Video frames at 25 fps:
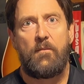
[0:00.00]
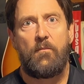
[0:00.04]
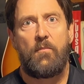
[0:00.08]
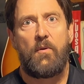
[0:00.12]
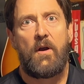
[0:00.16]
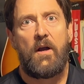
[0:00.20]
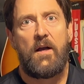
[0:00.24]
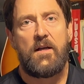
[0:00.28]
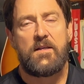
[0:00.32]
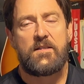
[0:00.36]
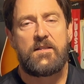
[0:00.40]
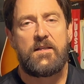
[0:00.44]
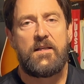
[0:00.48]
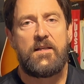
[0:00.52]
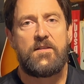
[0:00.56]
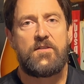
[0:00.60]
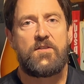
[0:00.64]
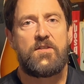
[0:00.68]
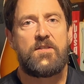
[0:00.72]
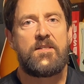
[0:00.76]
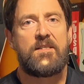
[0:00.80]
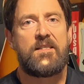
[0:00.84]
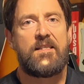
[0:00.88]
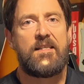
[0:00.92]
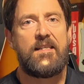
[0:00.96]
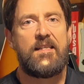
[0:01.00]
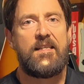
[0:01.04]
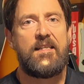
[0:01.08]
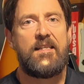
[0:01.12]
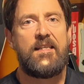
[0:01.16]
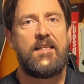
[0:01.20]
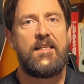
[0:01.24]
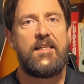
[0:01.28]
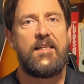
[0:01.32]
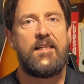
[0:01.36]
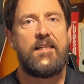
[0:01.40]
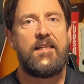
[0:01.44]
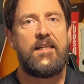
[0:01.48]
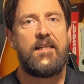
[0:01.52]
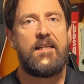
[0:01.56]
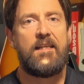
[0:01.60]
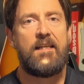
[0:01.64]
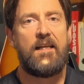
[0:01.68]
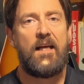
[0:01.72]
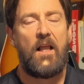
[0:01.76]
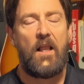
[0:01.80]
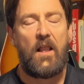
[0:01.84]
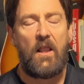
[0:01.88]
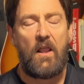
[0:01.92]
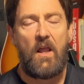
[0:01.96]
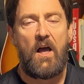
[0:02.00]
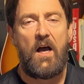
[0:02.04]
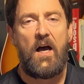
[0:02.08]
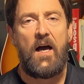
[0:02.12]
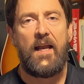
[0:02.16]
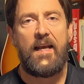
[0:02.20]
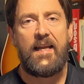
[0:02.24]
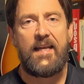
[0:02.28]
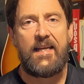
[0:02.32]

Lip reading: process a lot